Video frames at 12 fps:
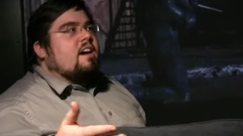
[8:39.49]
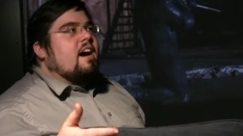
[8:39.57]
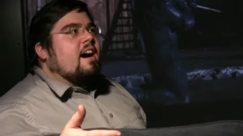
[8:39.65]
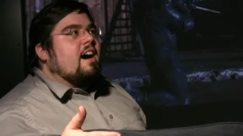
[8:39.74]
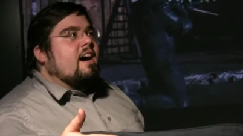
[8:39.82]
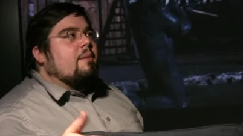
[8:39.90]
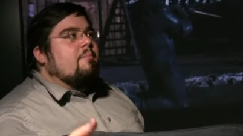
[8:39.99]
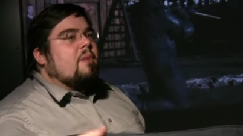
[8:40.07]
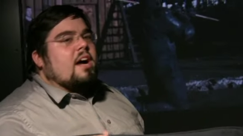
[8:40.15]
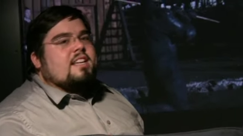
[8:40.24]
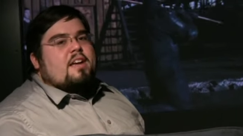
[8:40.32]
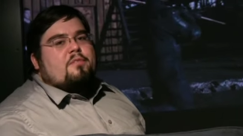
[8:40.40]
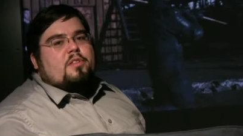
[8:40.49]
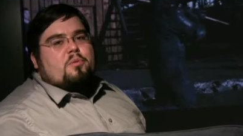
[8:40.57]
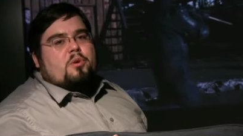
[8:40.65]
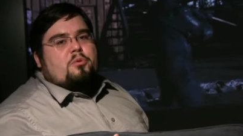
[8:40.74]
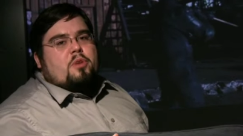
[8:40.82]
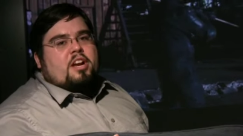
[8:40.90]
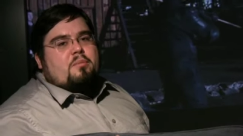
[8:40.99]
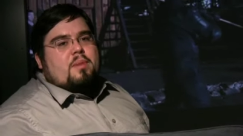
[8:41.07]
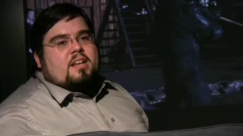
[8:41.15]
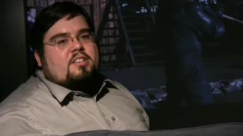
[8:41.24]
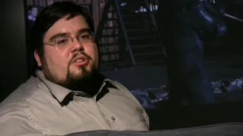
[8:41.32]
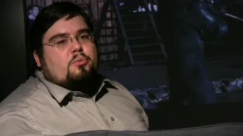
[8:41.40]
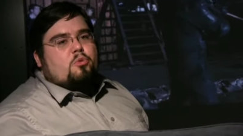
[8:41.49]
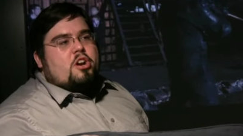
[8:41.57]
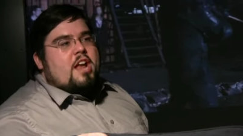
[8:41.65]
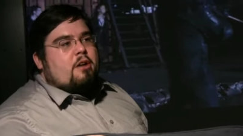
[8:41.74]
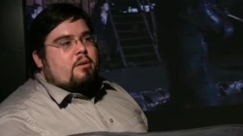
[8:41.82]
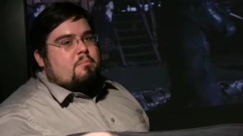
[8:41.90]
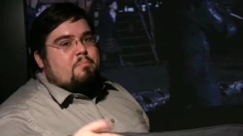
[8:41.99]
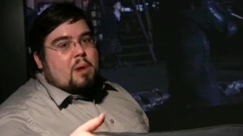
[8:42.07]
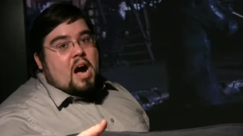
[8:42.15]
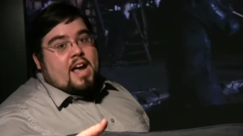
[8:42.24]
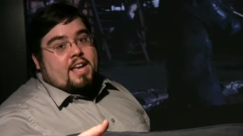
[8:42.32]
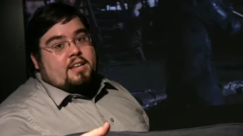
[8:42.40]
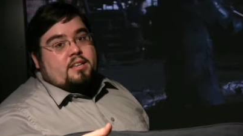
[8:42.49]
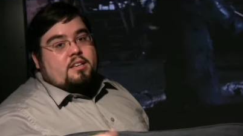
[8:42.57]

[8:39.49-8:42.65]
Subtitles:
I definitely wouldn't recommend to run out and buy it.